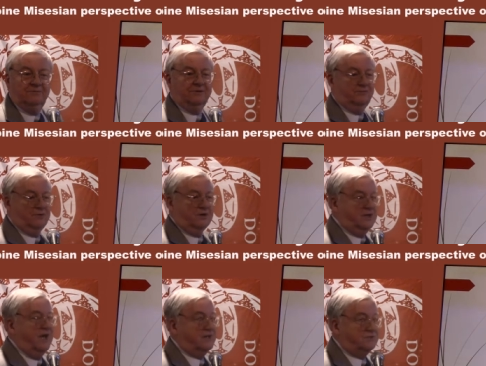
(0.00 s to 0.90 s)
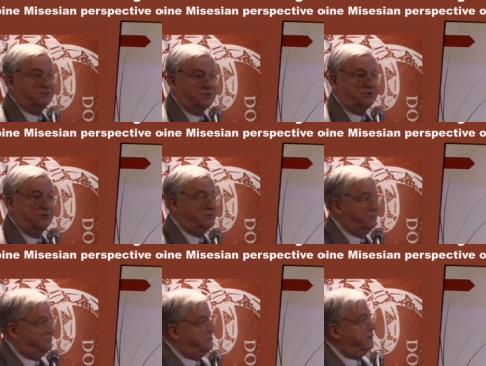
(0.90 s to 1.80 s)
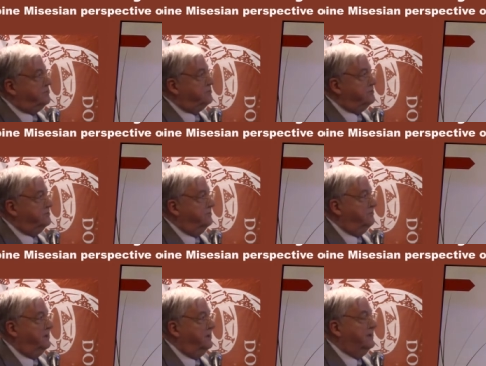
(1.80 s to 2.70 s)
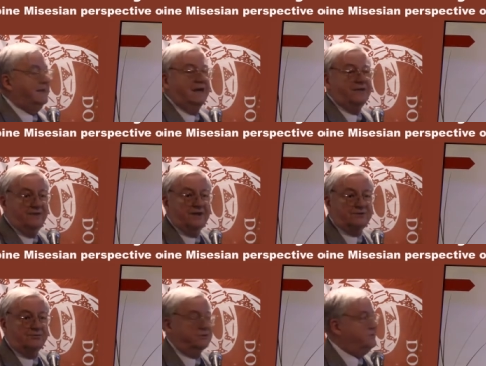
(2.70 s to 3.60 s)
But if you can guess what the structural changes are going to be, that's where it's